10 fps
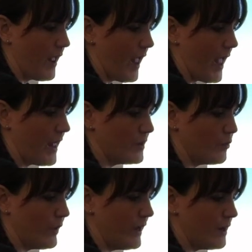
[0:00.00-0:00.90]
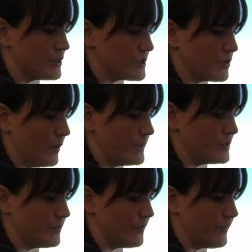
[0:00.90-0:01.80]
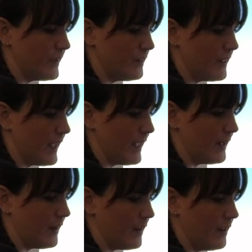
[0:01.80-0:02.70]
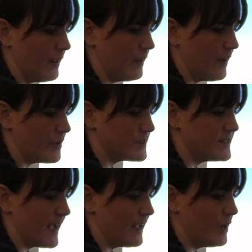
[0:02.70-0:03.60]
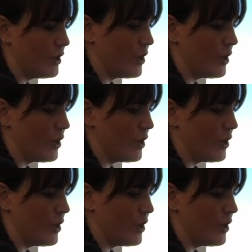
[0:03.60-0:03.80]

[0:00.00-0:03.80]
And we are just going to fill in our second